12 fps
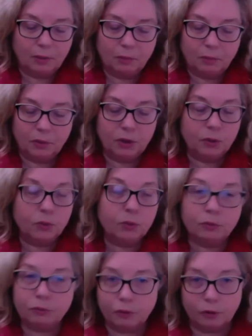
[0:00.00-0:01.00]

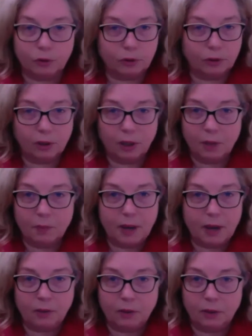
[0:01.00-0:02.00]
beautiful
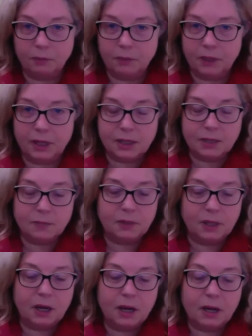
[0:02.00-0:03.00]
about it, because it
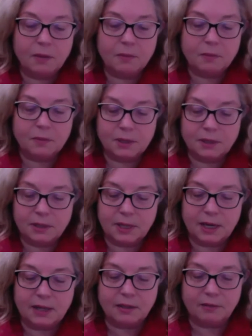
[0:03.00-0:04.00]
becomes
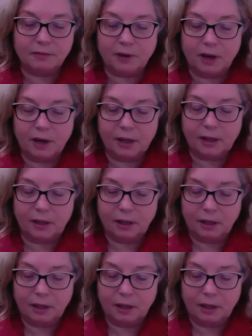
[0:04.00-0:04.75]
sanctified.